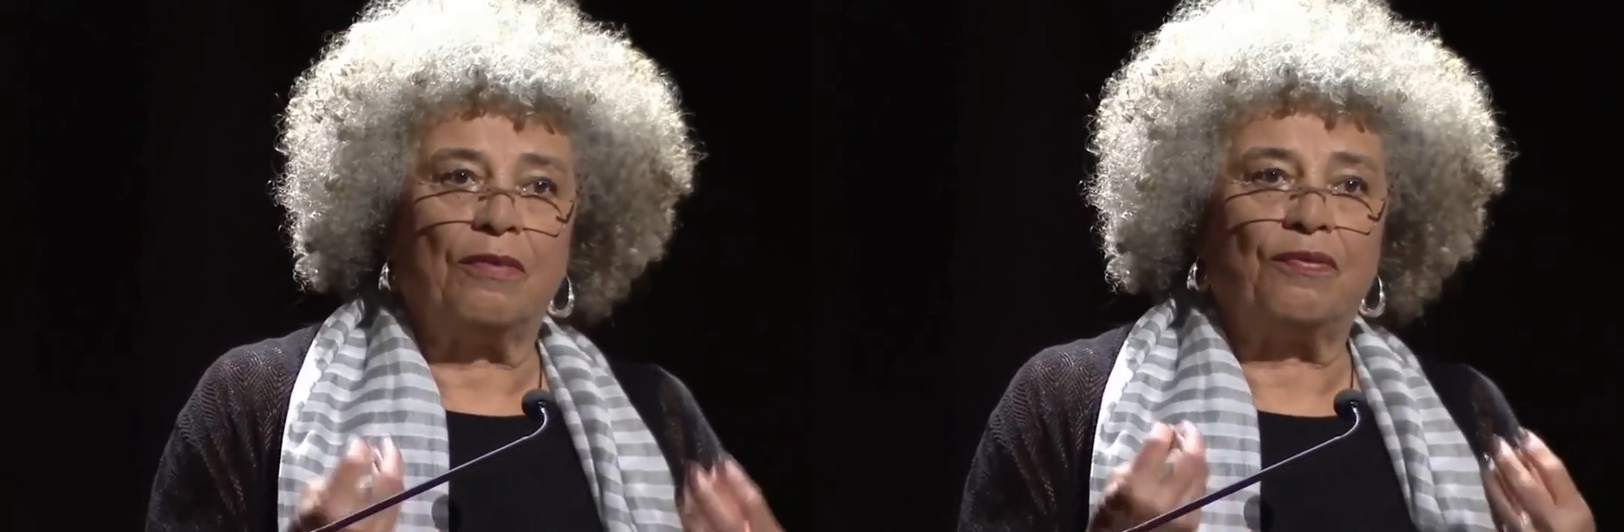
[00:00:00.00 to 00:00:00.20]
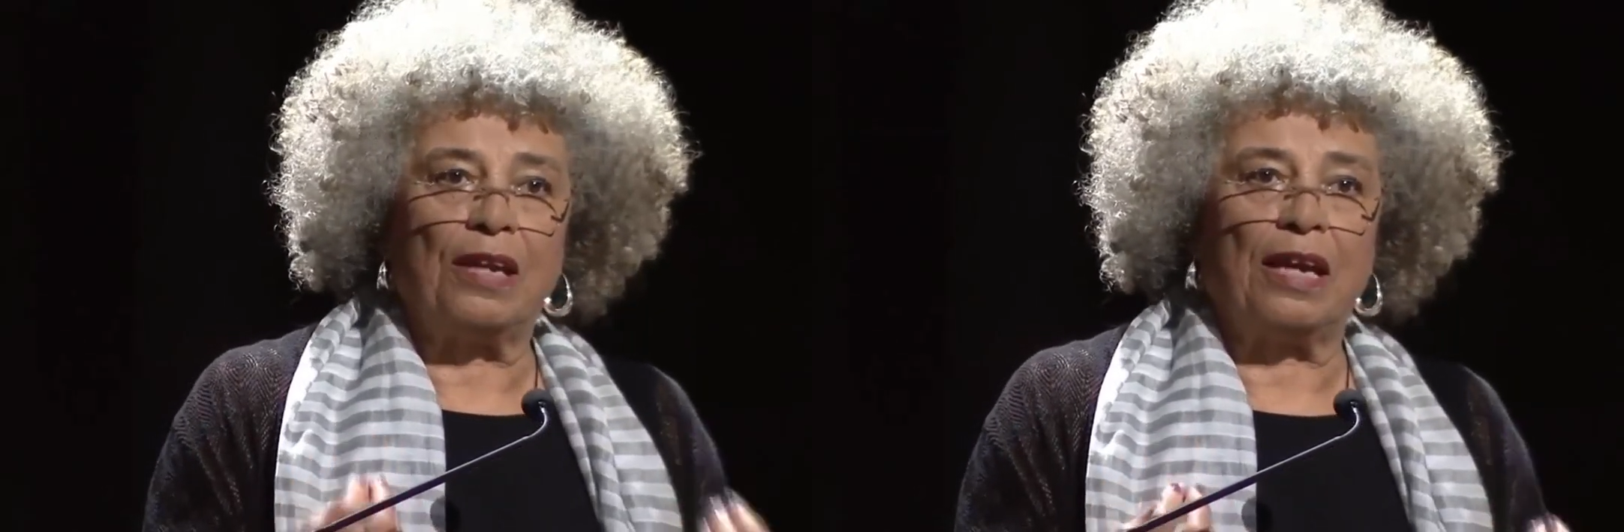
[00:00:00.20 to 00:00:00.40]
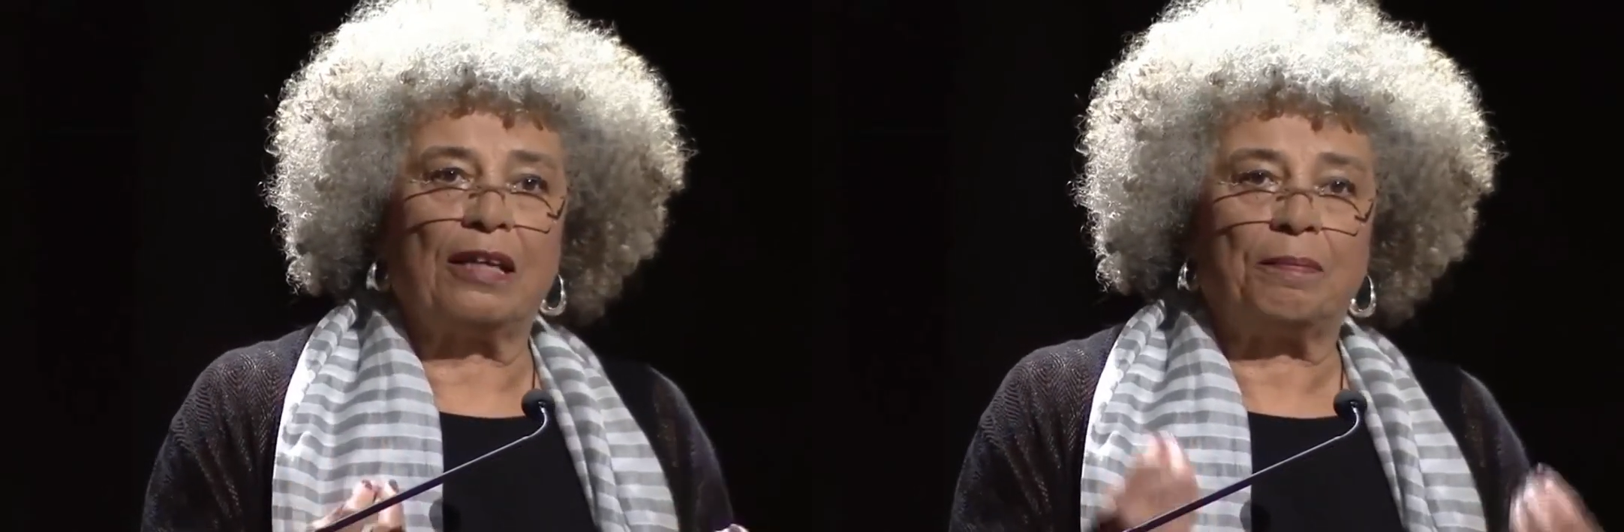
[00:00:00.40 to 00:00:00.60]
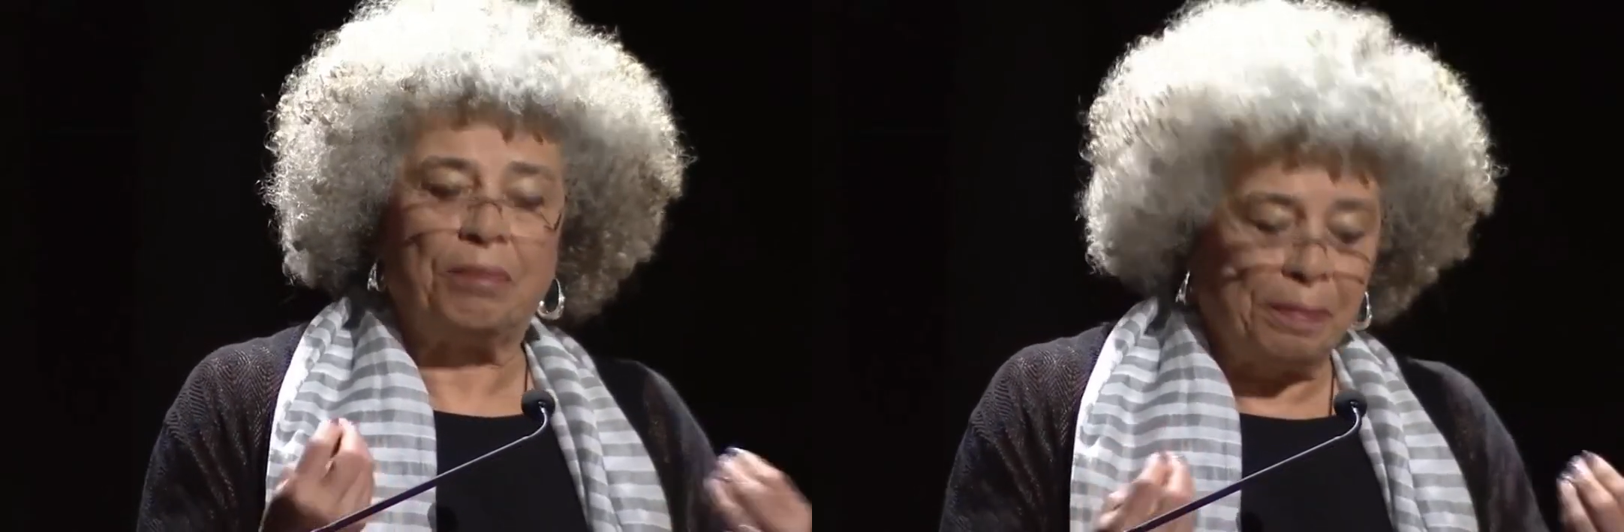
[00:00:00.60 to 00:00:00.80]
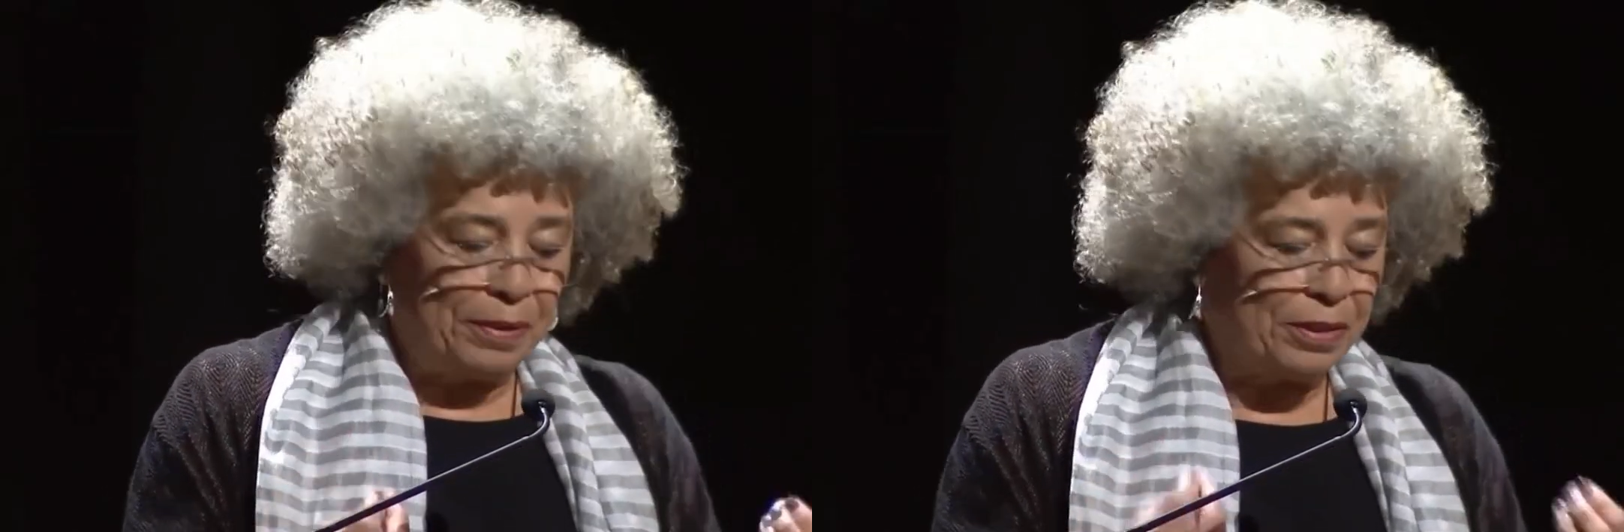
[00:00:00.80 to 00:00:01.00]

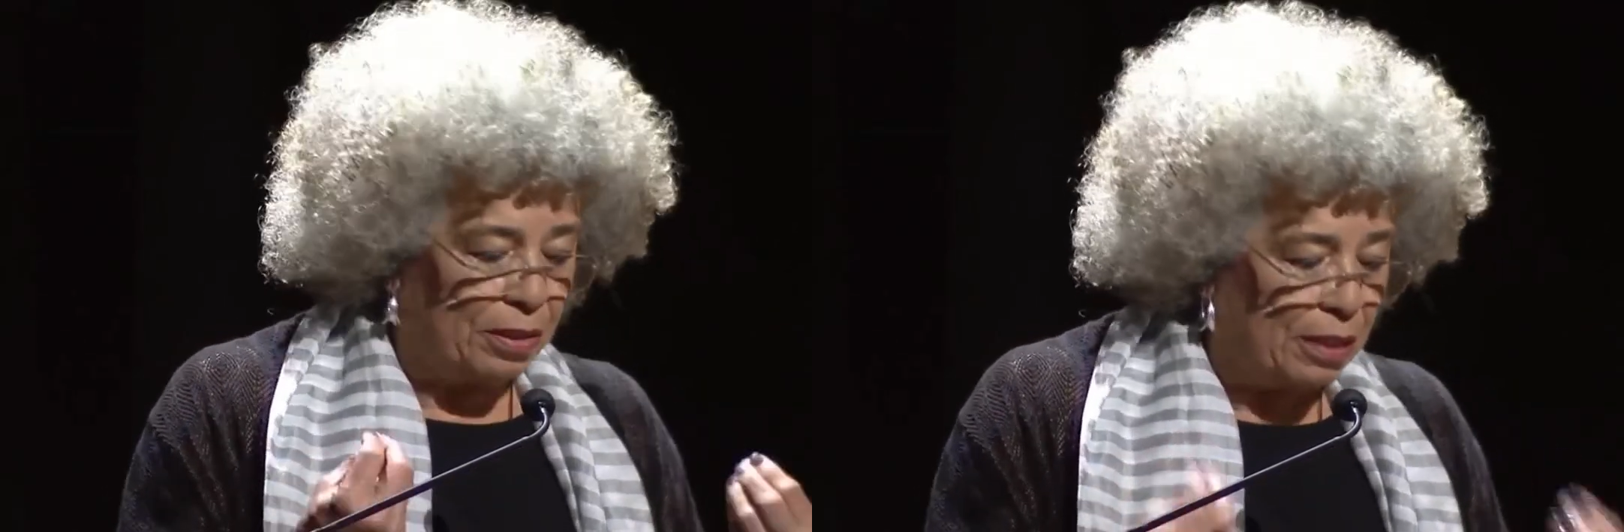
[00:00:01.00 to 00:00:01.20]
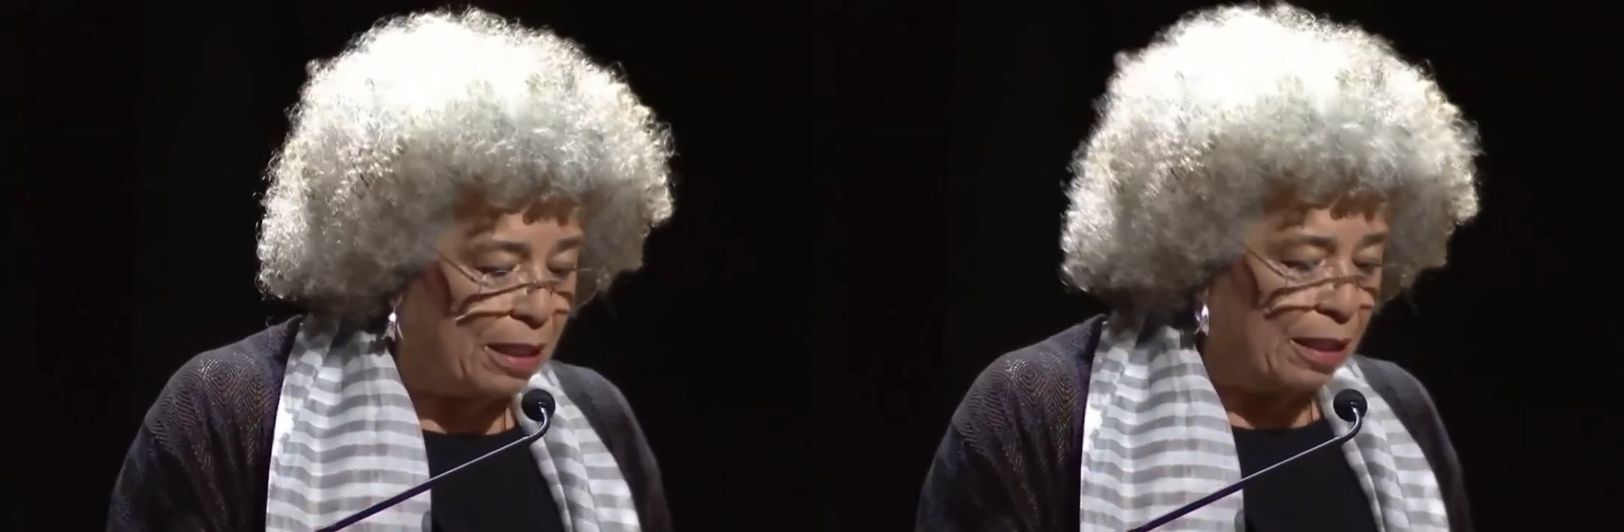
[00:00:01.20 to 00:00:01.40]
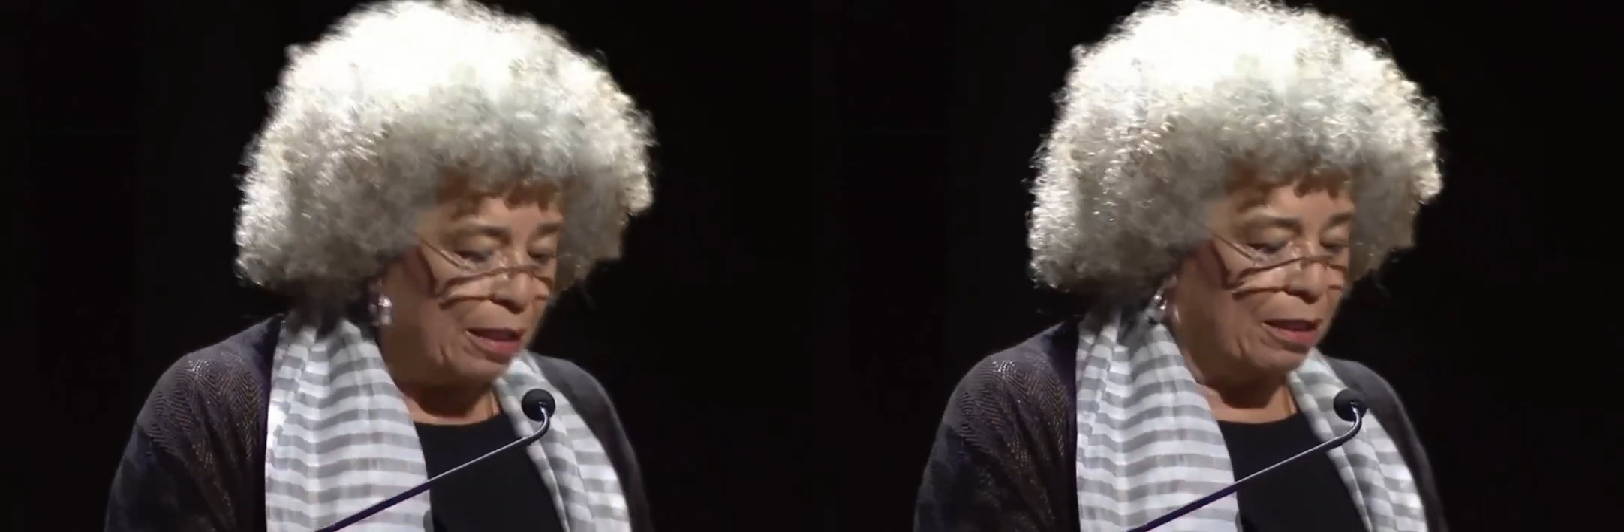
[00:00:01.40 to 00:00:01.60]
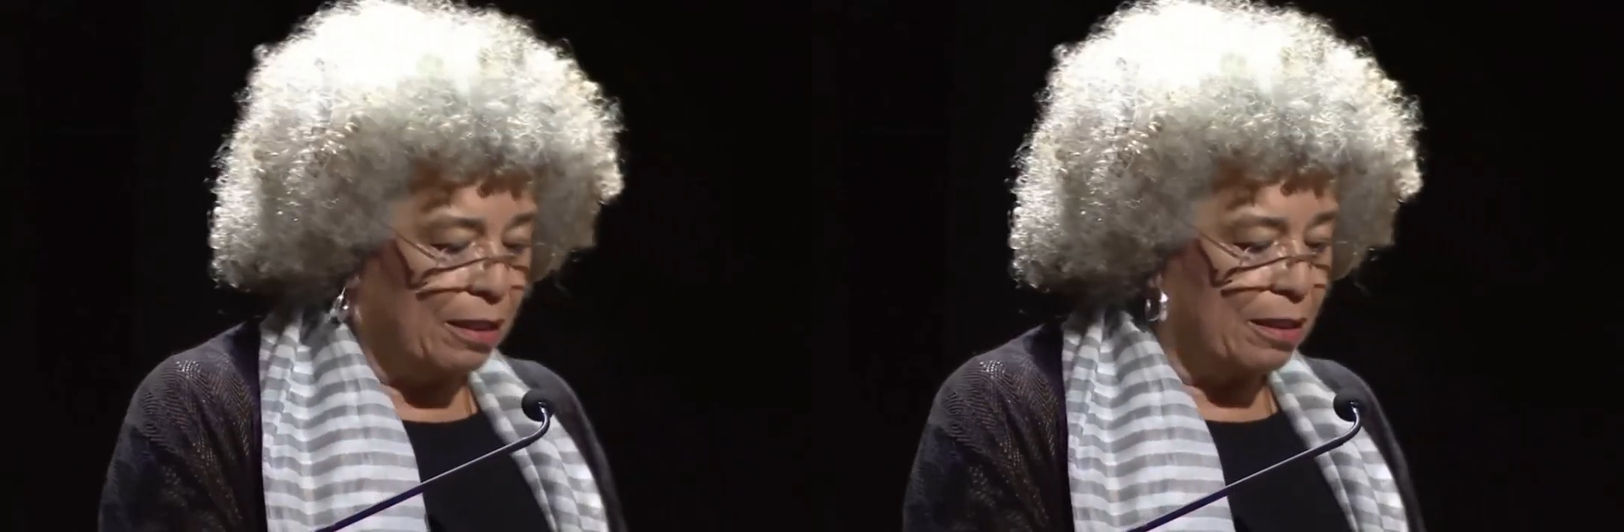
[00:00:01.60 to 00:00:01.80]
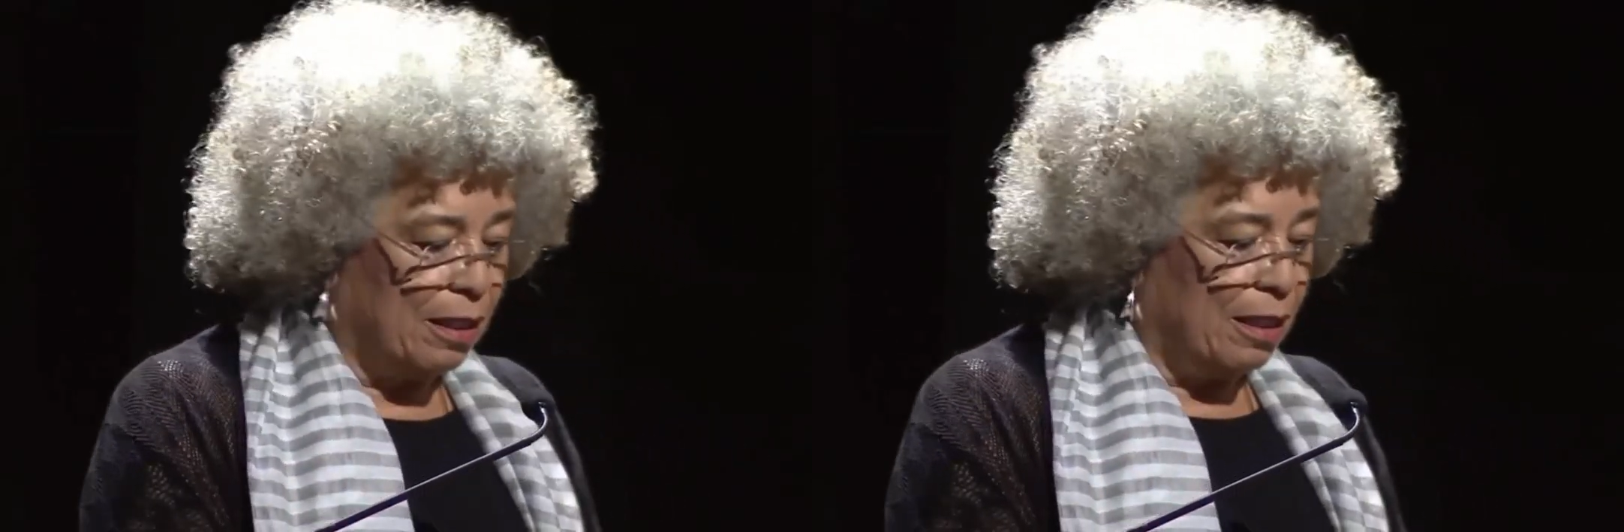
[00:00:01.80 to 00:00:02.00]
reflect people's
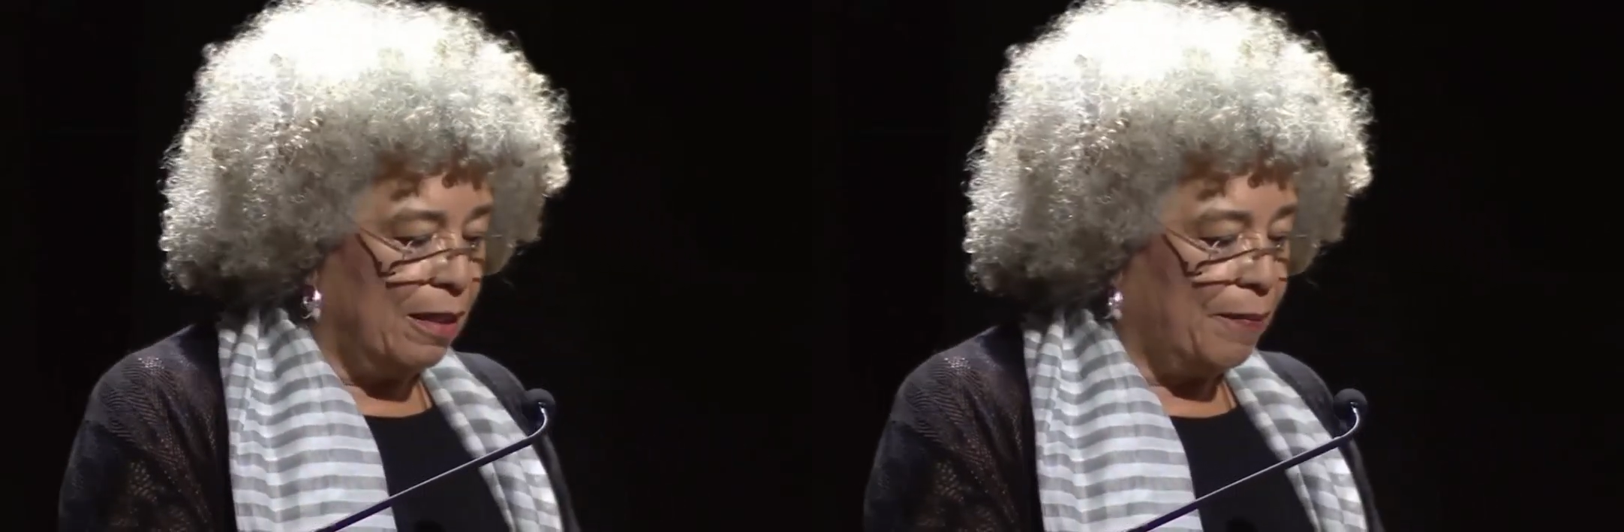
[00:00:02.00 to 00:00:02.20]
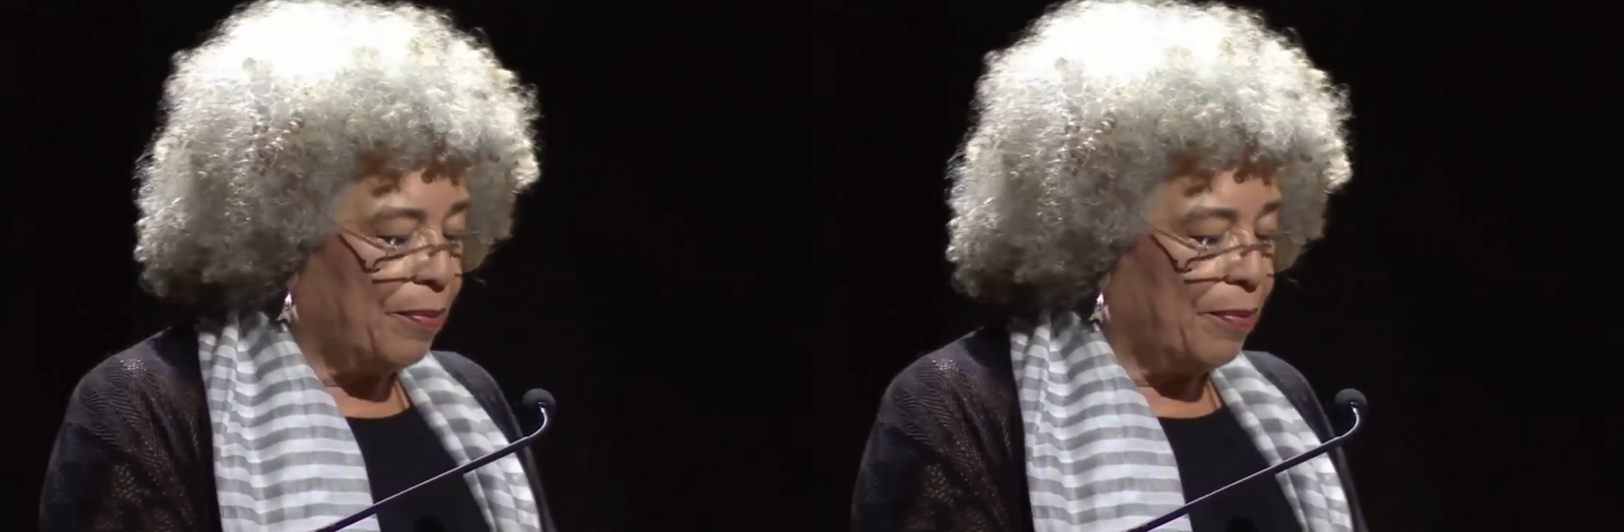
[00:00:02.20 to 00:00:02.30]
needs